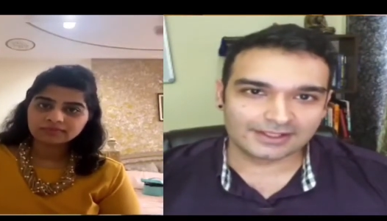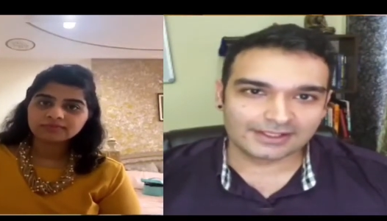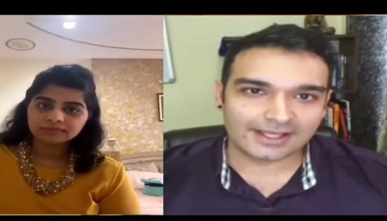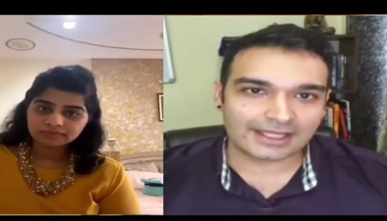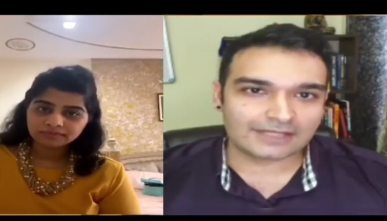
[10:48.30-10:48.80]

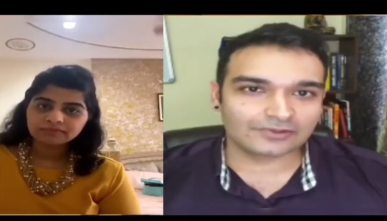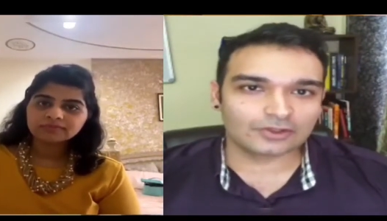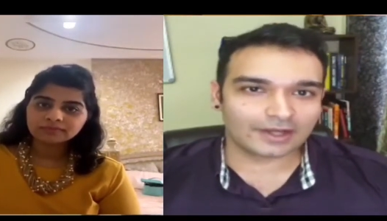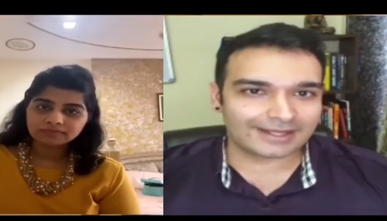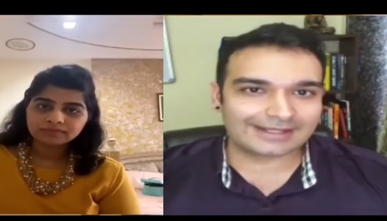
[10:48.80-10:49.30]
Speaker 1: and if you
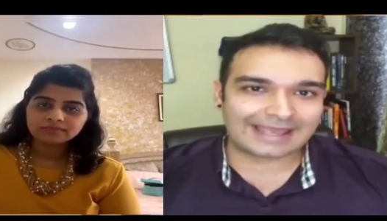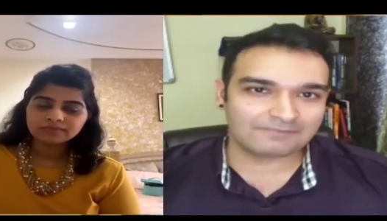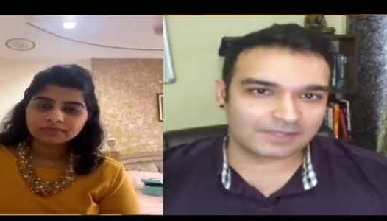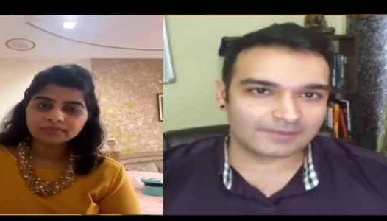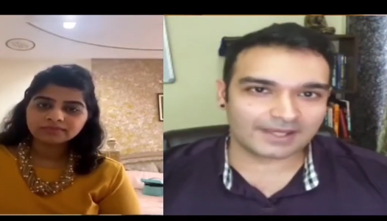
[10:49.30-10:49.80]
look at an
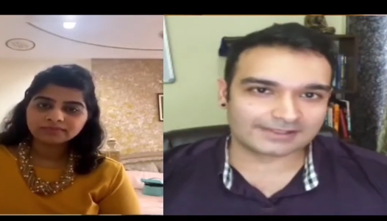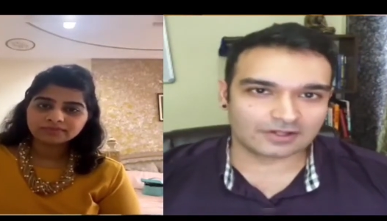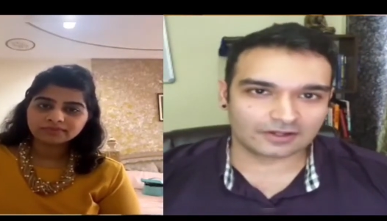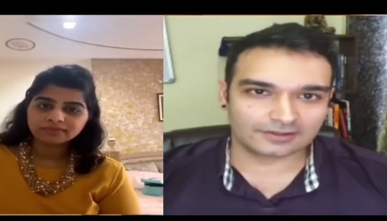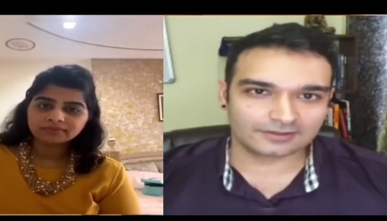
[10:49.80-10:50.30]
MBBS
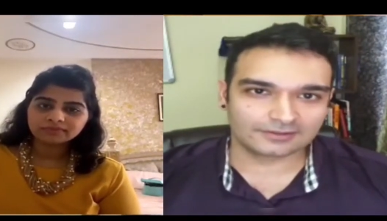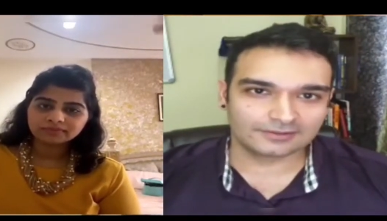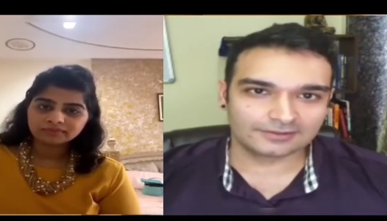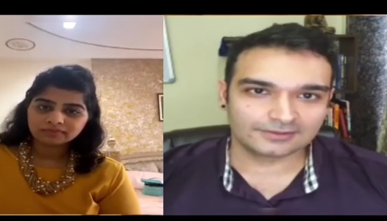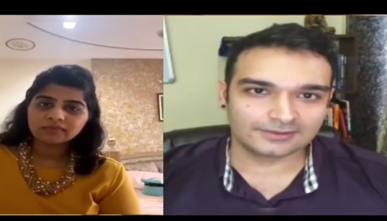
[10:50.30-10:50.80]
doctor.
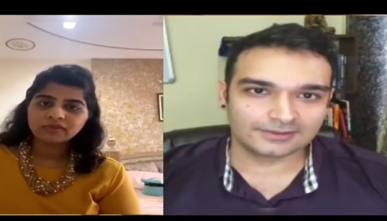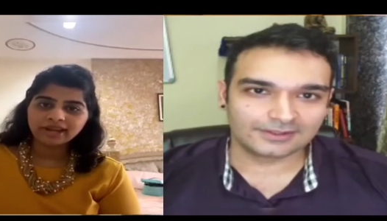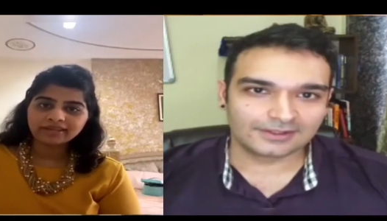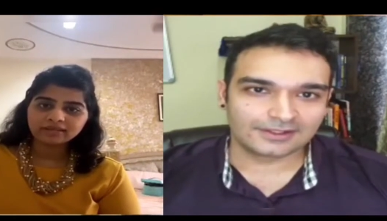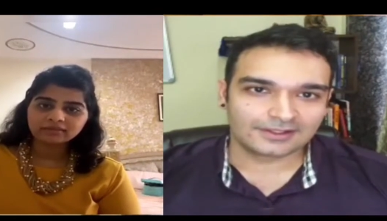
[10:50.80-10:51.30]

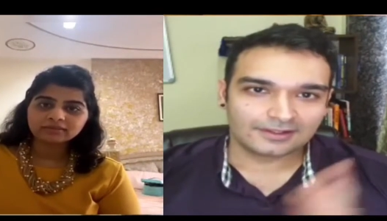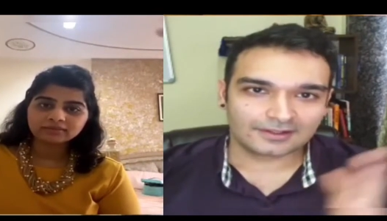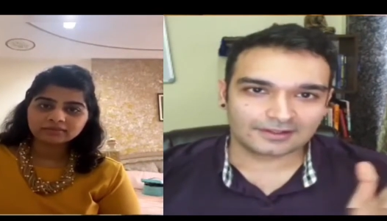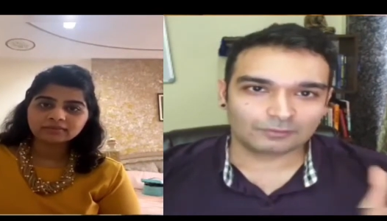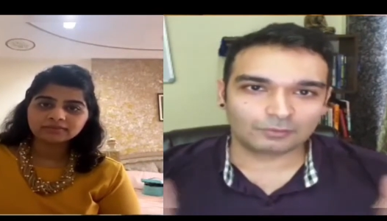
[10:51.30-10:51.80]
Right.
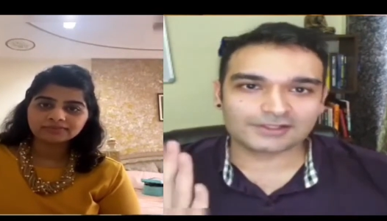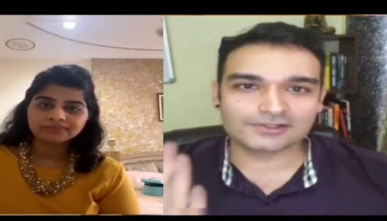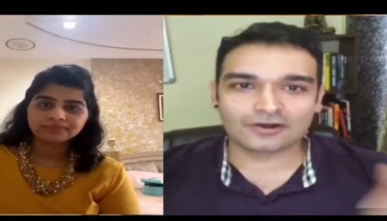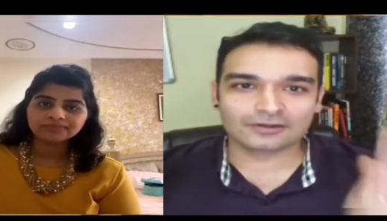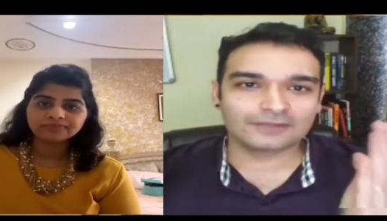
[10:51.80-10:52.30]
Which
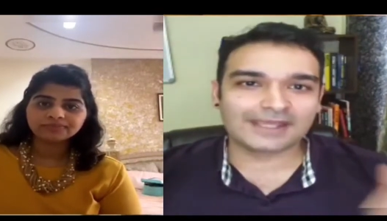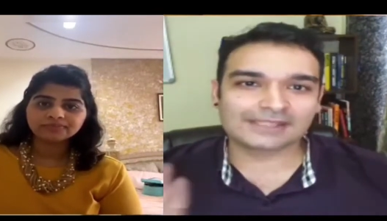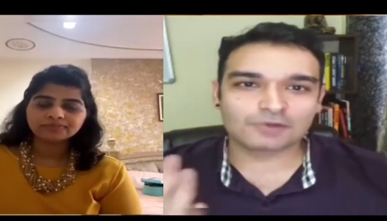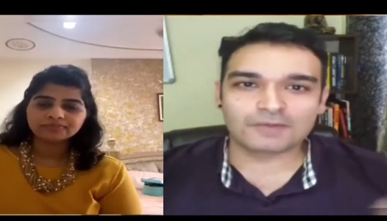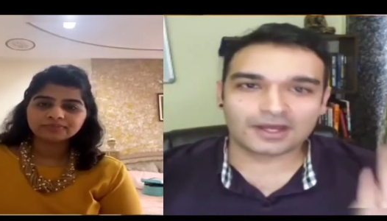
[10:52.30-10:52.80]
doctor makes
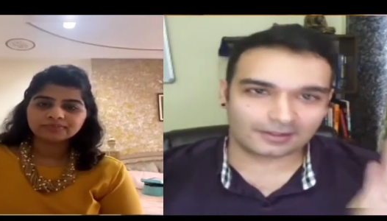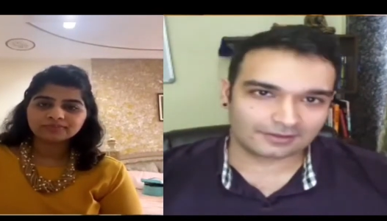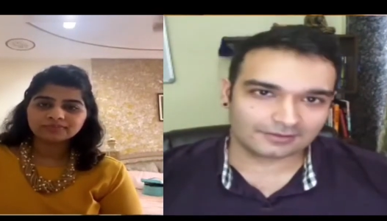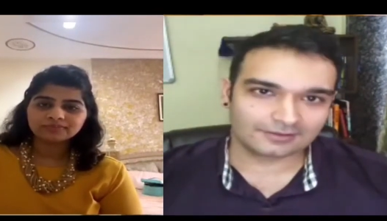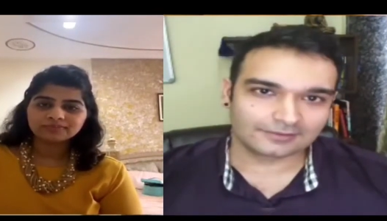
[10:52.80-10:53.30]
more money?
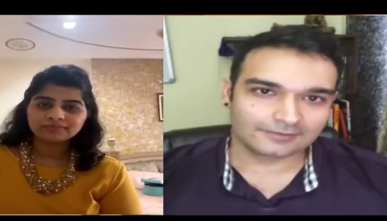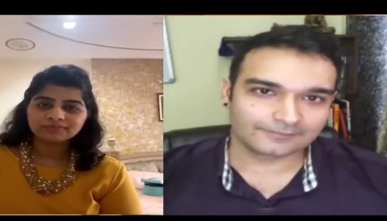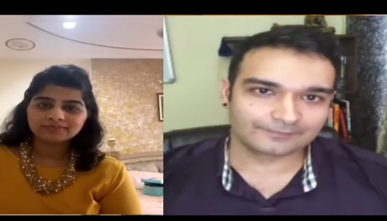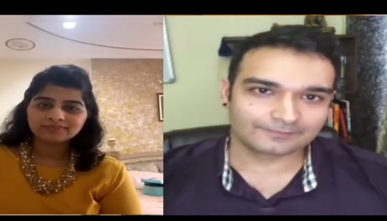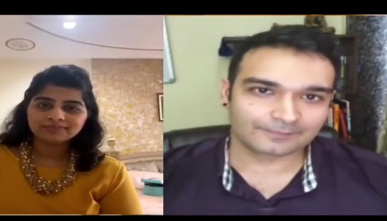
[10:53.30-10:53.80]

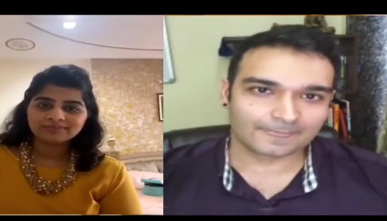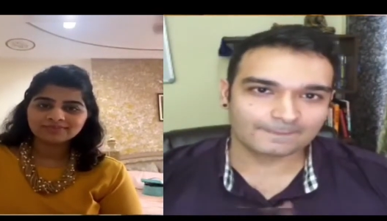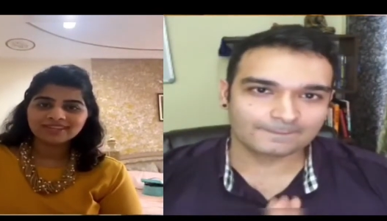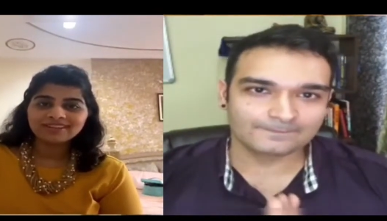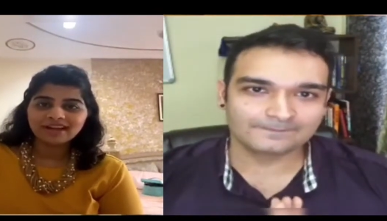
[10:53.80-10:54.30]

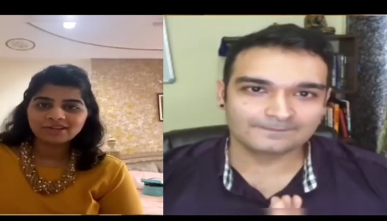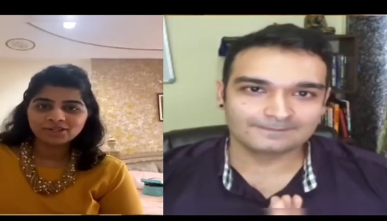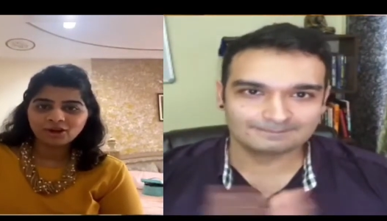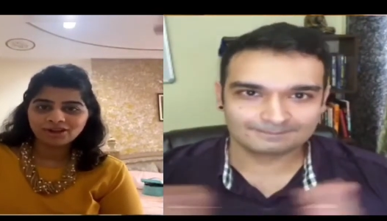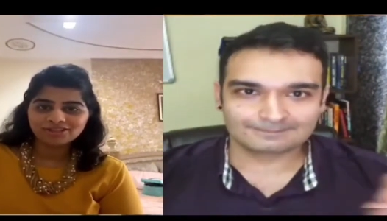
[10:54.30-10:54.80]

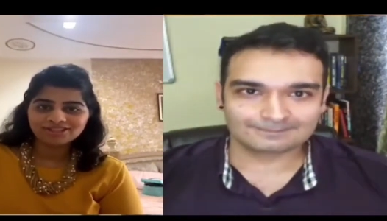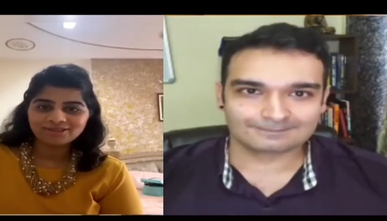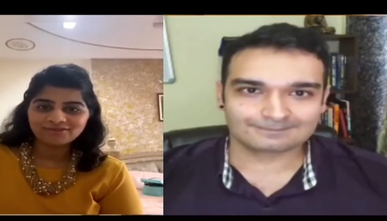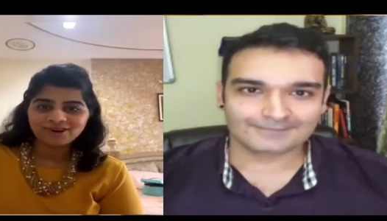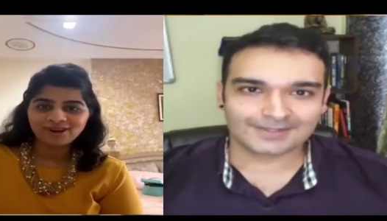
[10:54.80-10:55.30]
Speaker 2: Cardiologist,
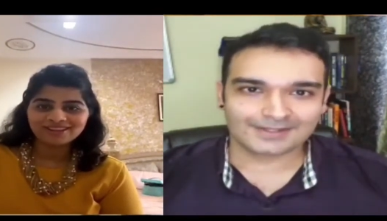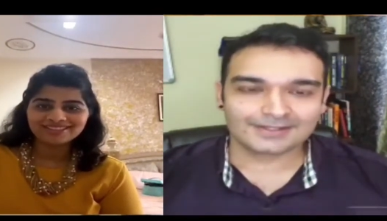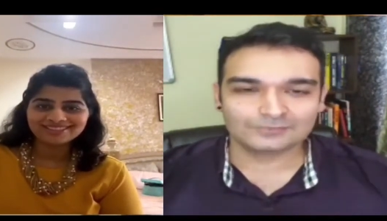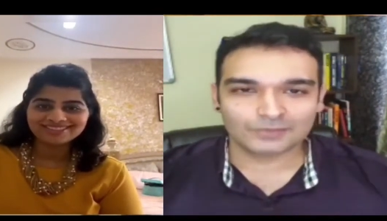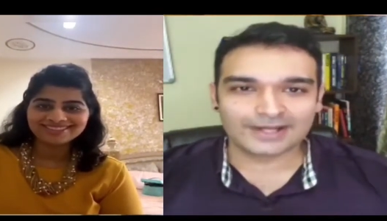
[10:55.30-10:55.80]
of
Speaker 1: course.
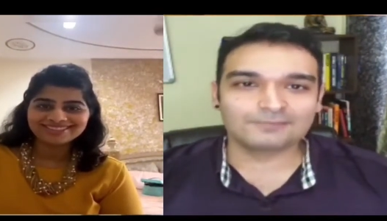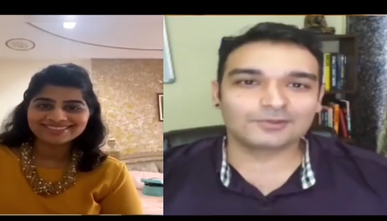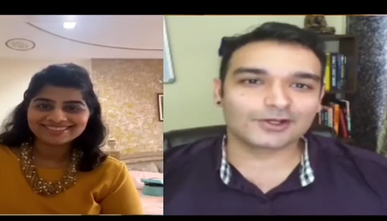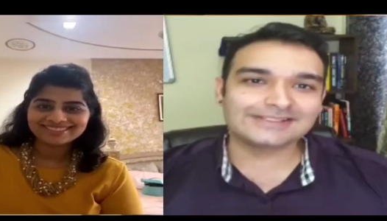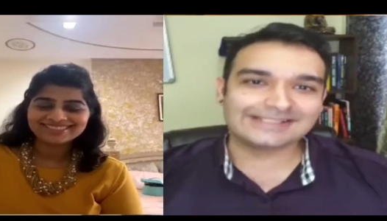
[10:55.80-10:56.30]
Why?
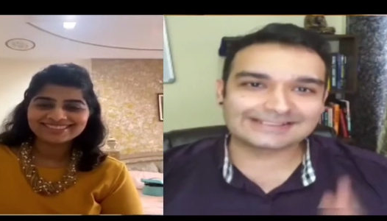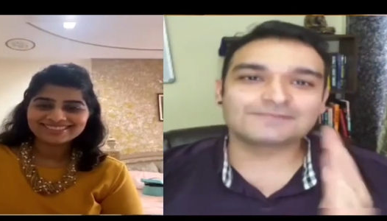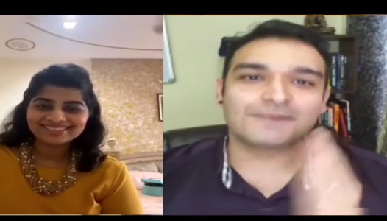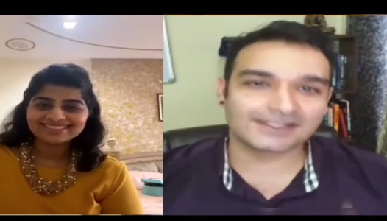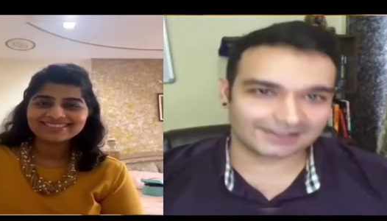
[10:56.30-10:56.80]
Because he's a
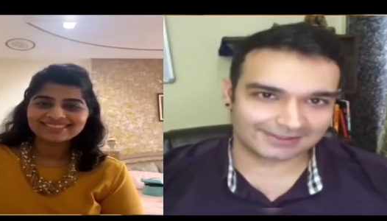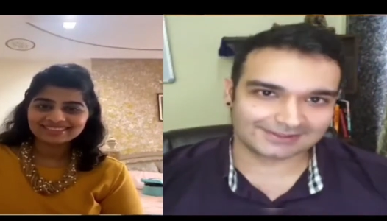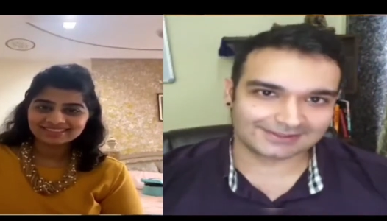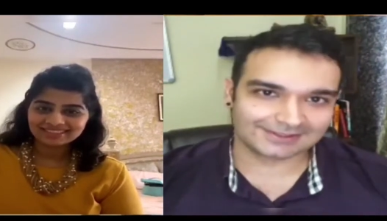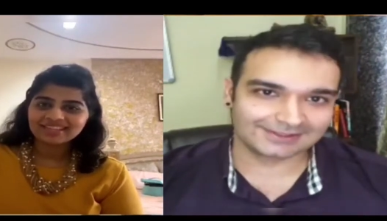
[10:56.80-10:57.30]

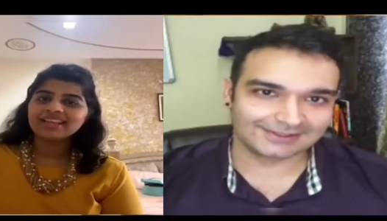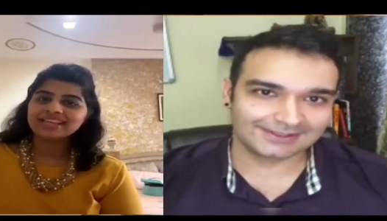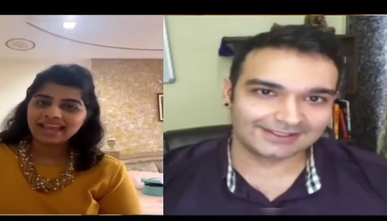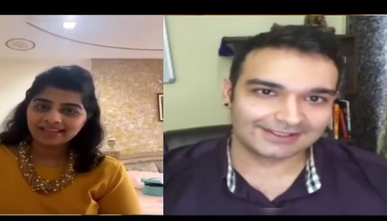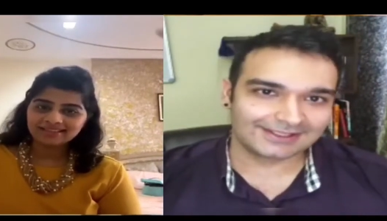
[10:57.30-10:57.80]
specialist.
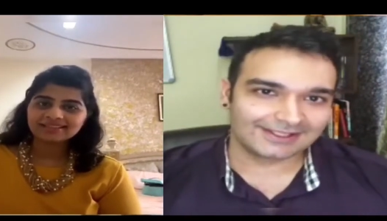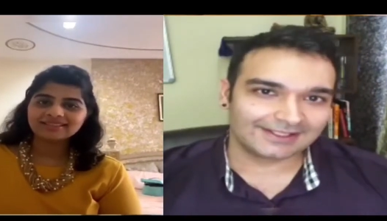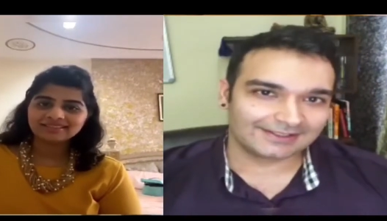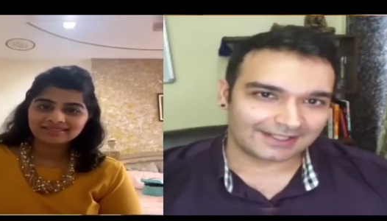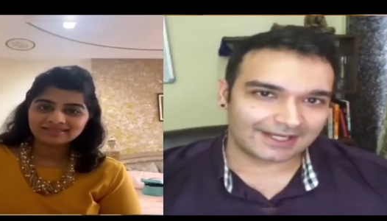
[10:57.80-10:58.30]
Yes.
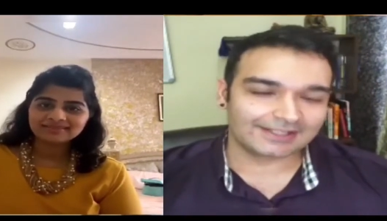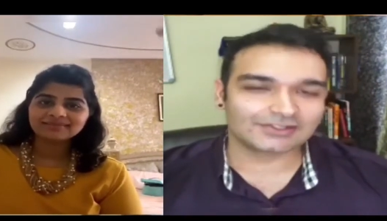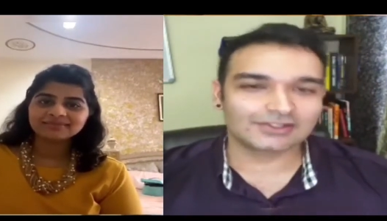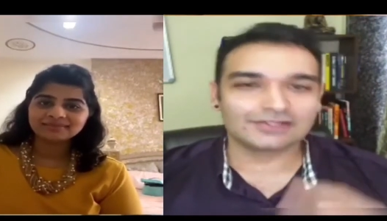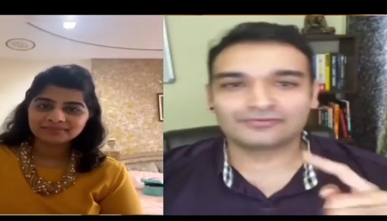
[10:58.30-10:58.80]
Right?
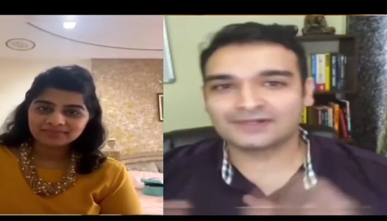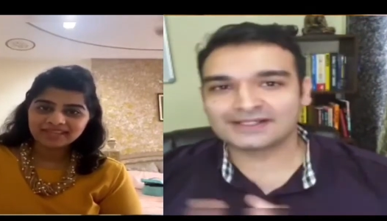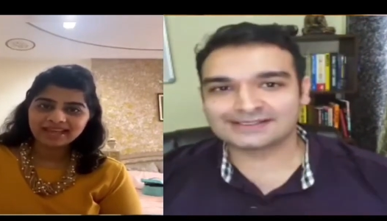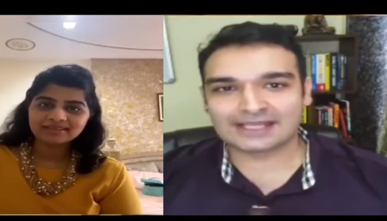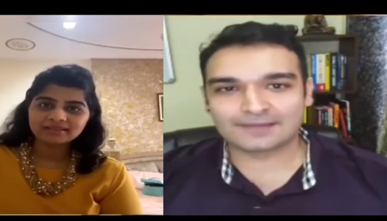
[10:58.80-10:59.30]
So the first
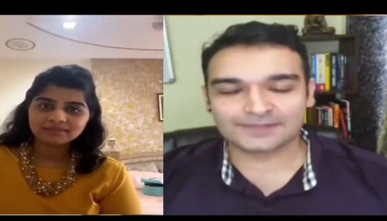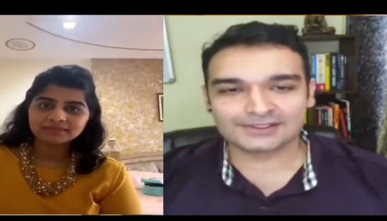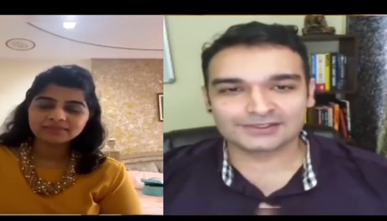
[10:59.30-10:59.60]
step is to